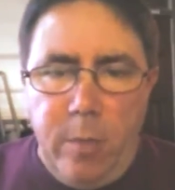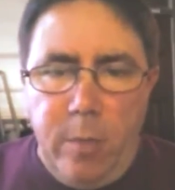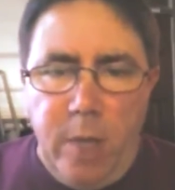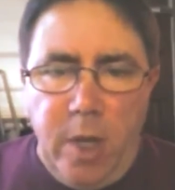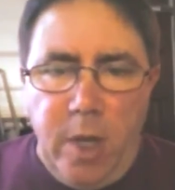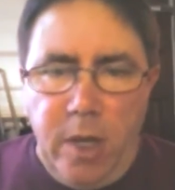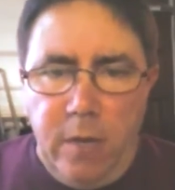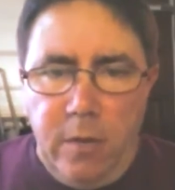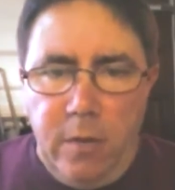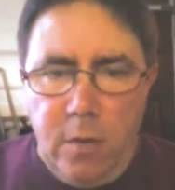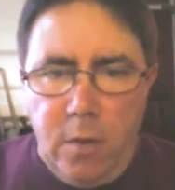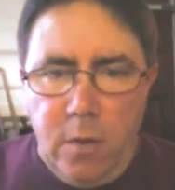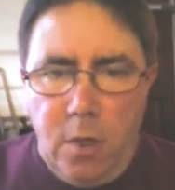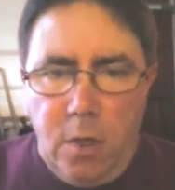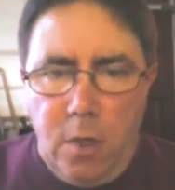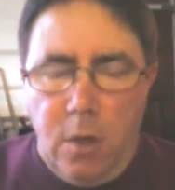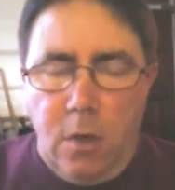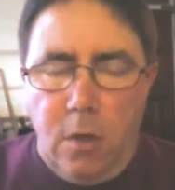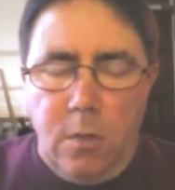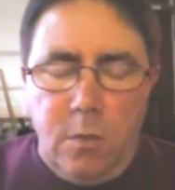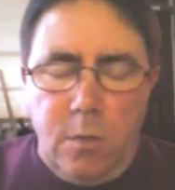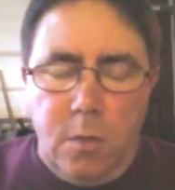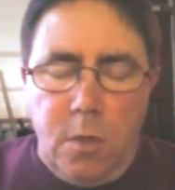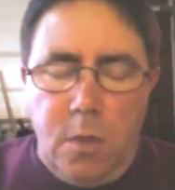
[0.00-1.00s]
Everybody,
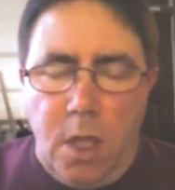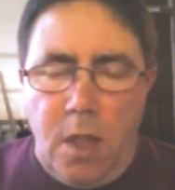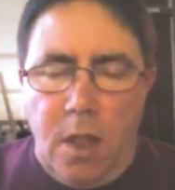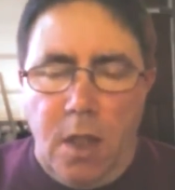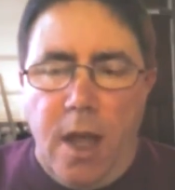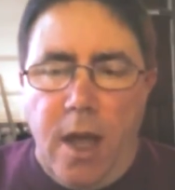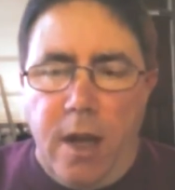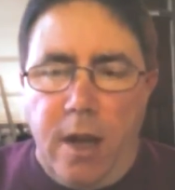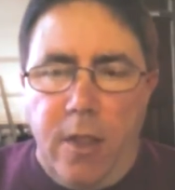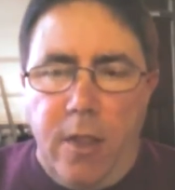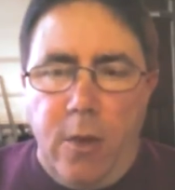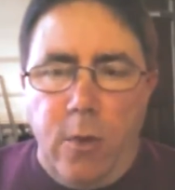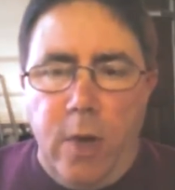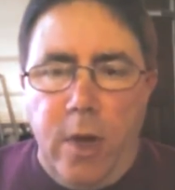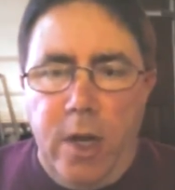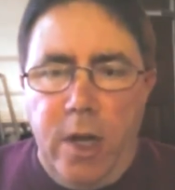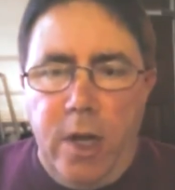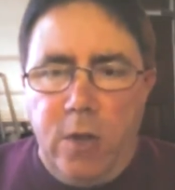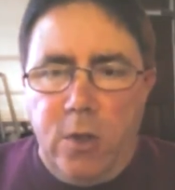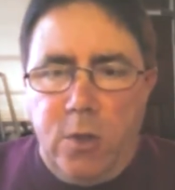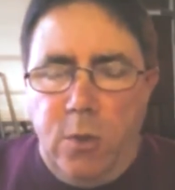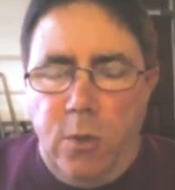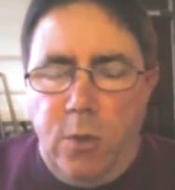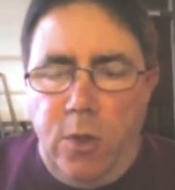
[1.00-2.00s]
or a lot of the
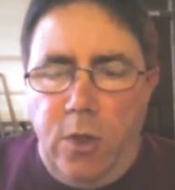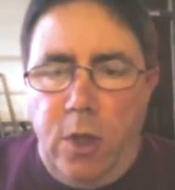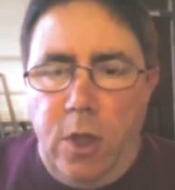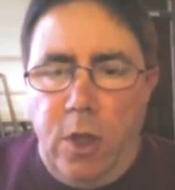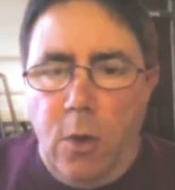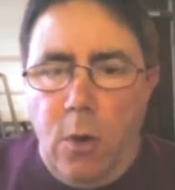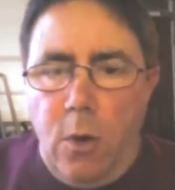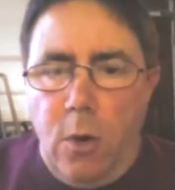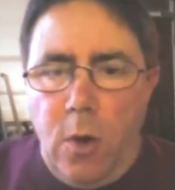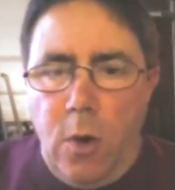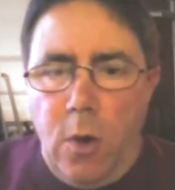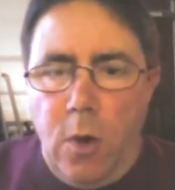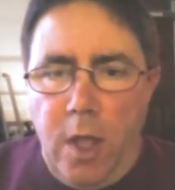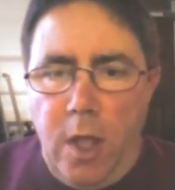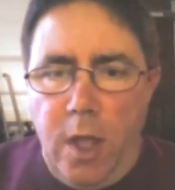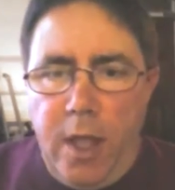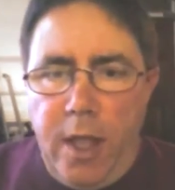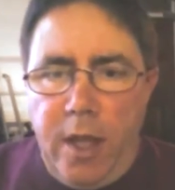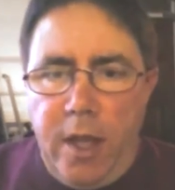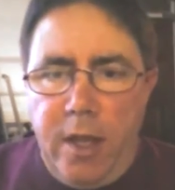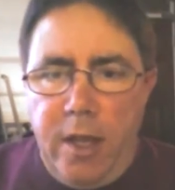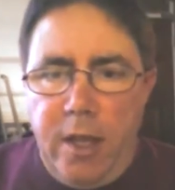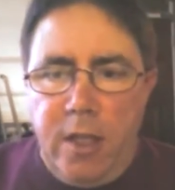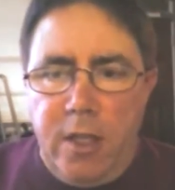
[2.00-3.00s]
readers will know what that
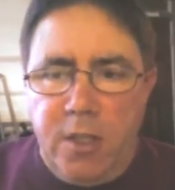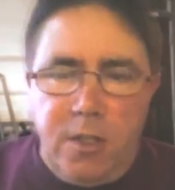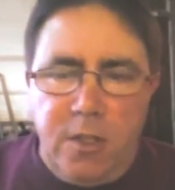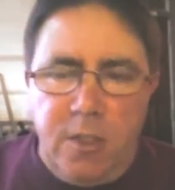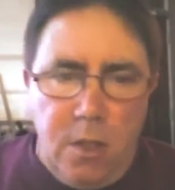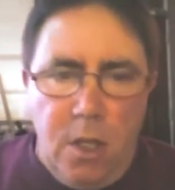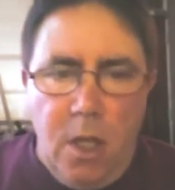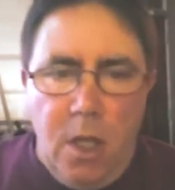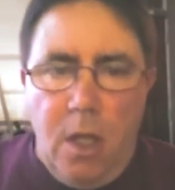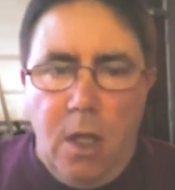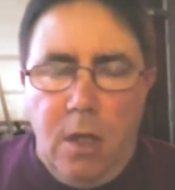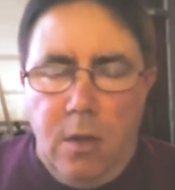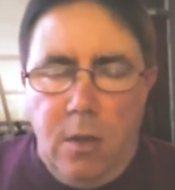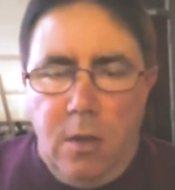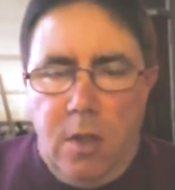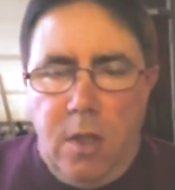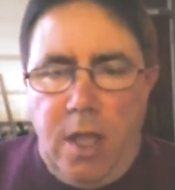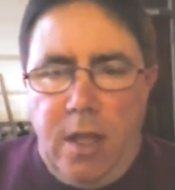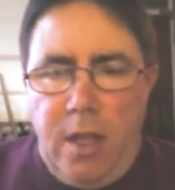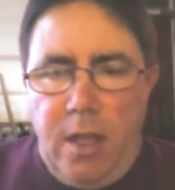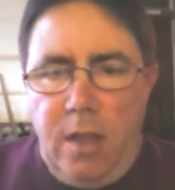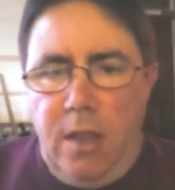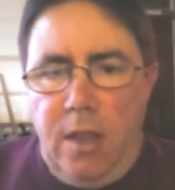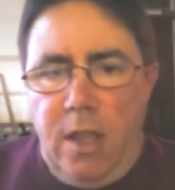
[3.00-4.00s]
is.
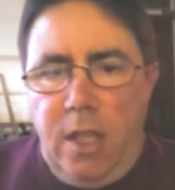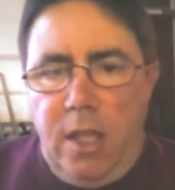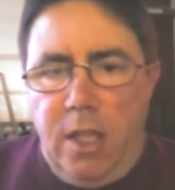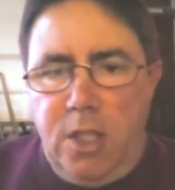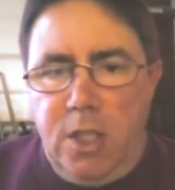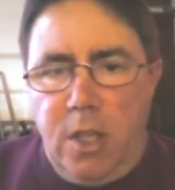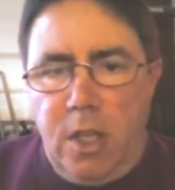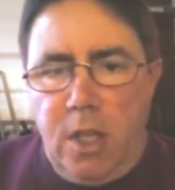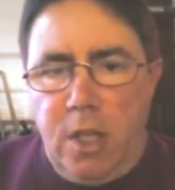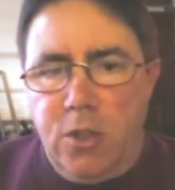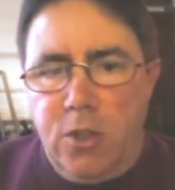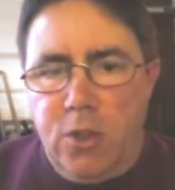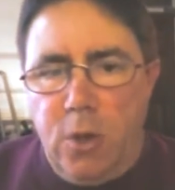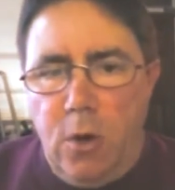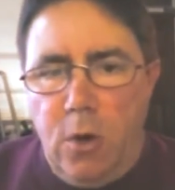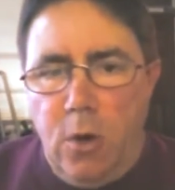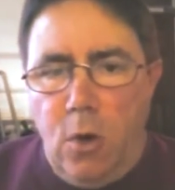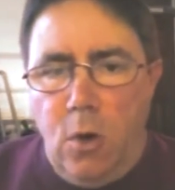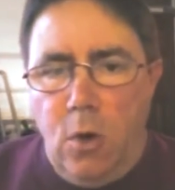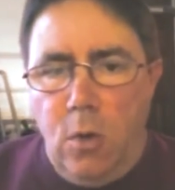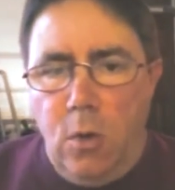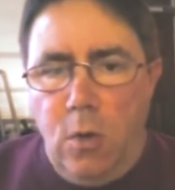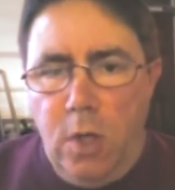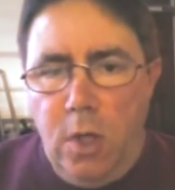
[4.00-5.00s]
That lets you
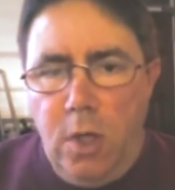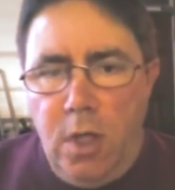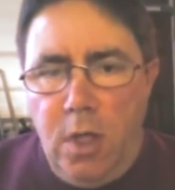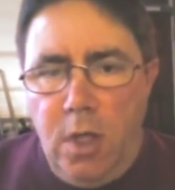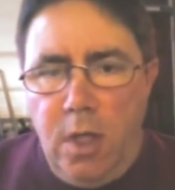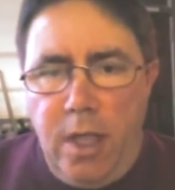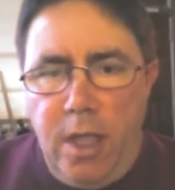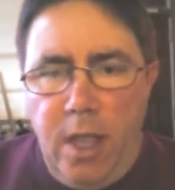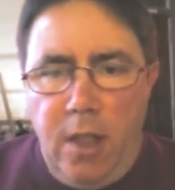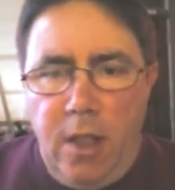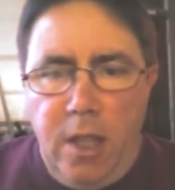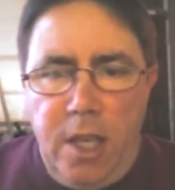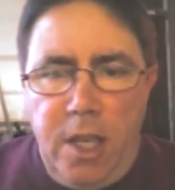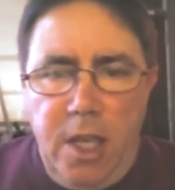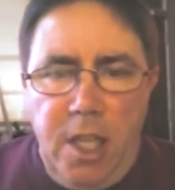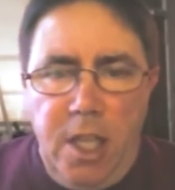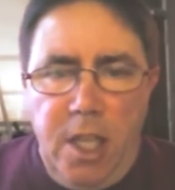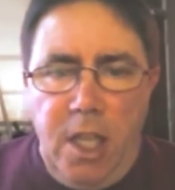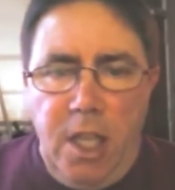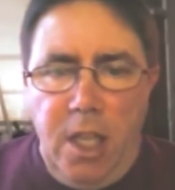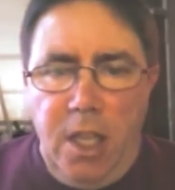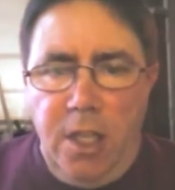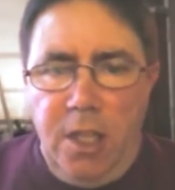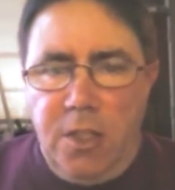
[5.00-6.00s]
control
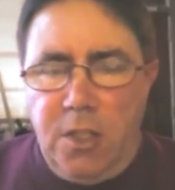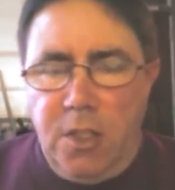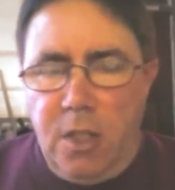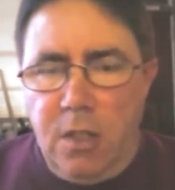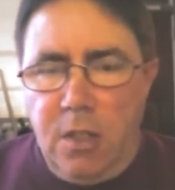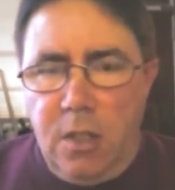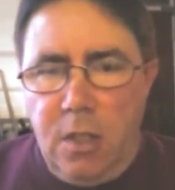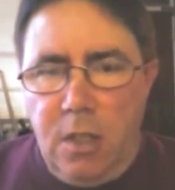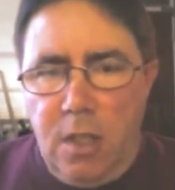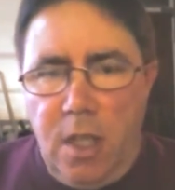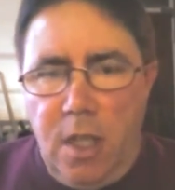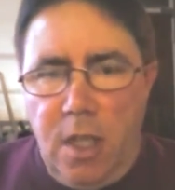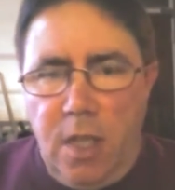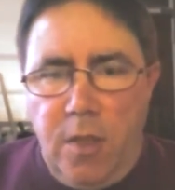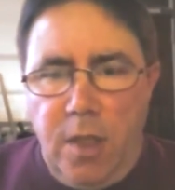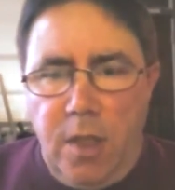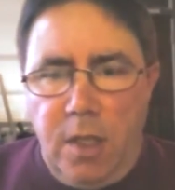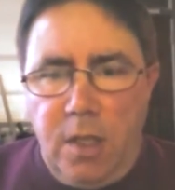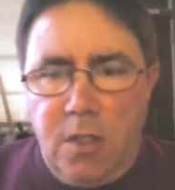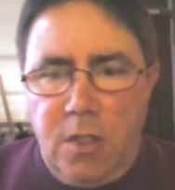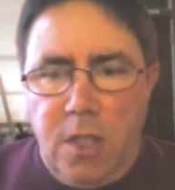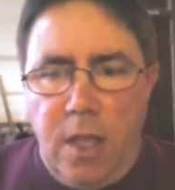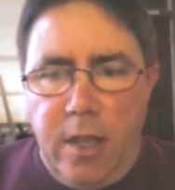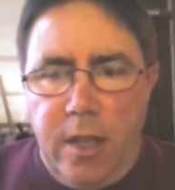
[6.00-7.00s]
LEDs and
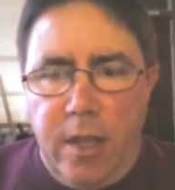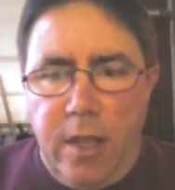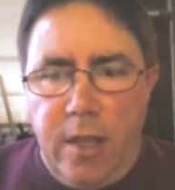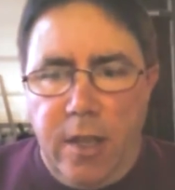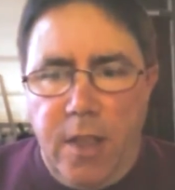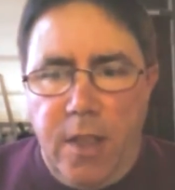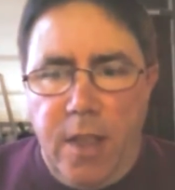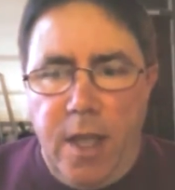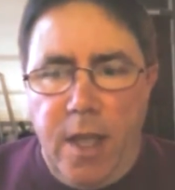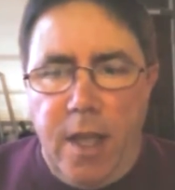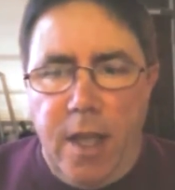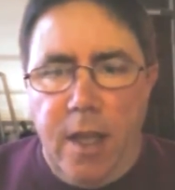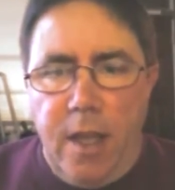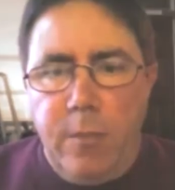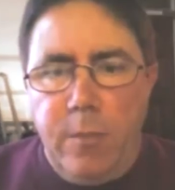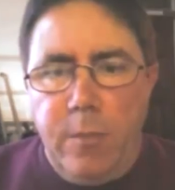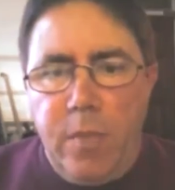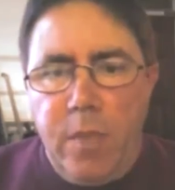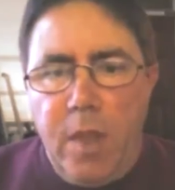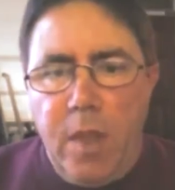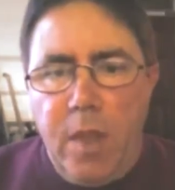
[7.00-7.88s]
things like that.